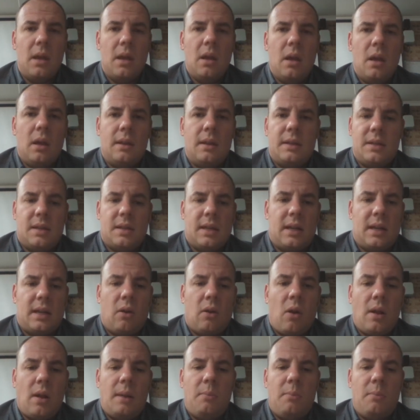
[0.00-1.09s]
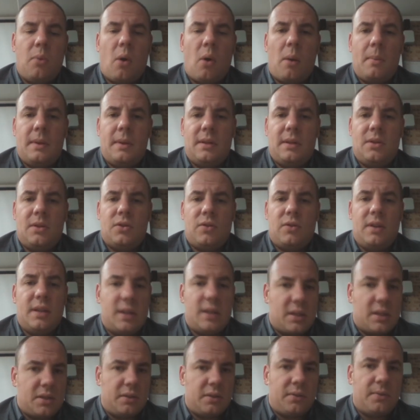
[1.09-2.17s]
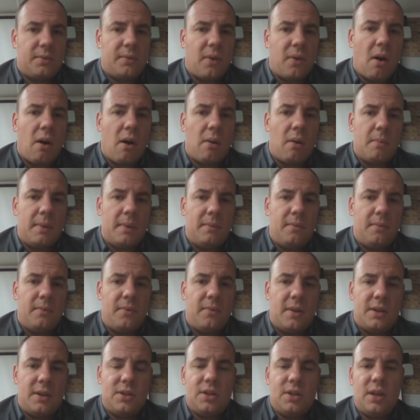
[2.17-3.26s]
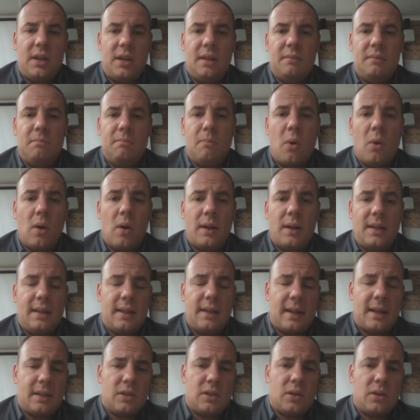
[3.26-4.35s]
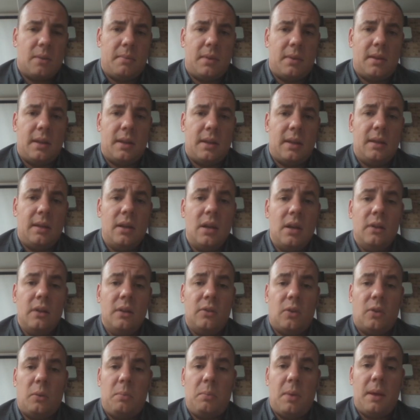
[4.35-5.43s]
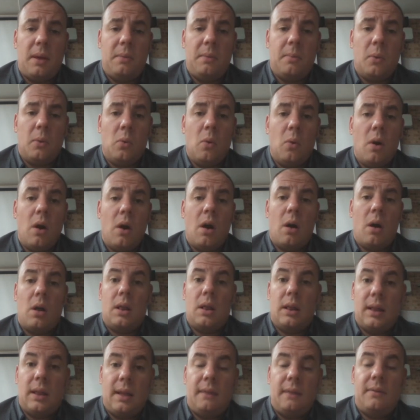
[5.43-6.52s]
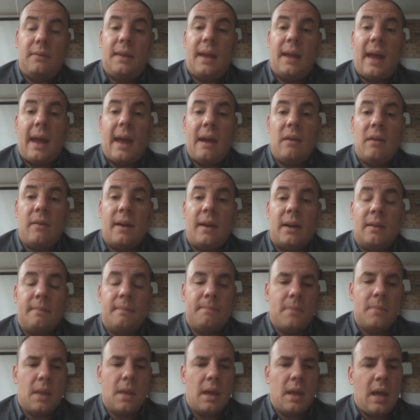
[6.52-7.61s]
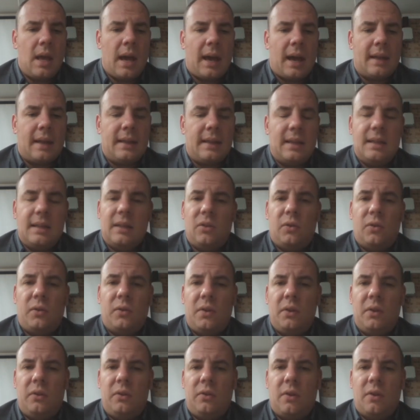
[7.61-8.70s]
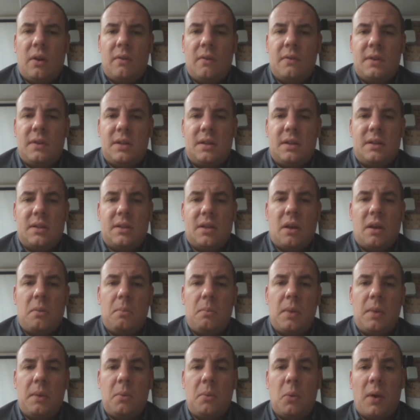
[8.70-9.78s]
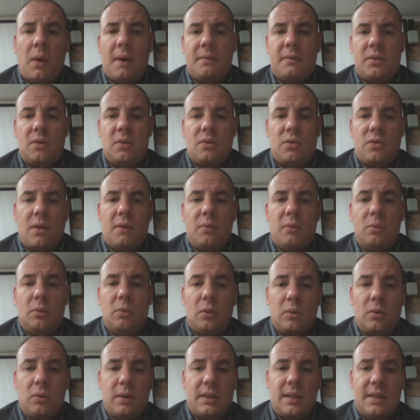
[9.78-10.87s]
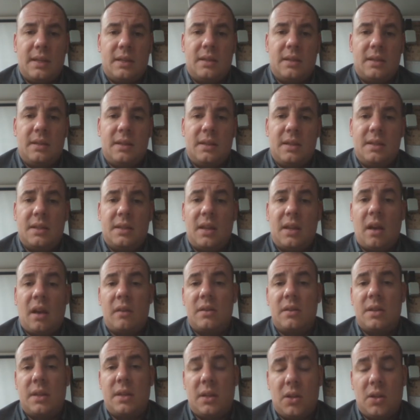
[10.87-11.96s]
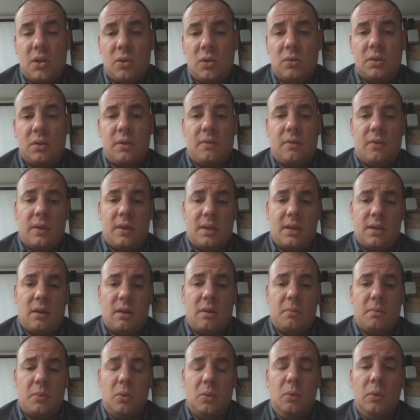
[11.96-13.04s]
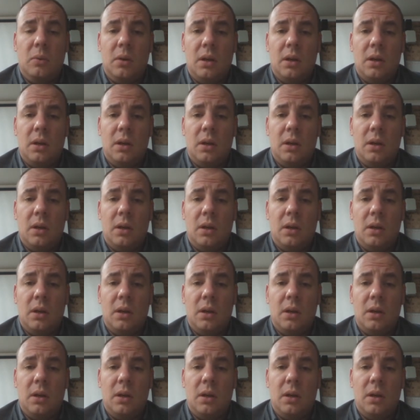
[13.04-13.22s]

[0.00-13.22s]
There's a decline in primary industries such as farming, fishing, mining, that type of thing. So people leave the area. And then there's few services, so people have to travel longer distances to go and see a doctor, for example.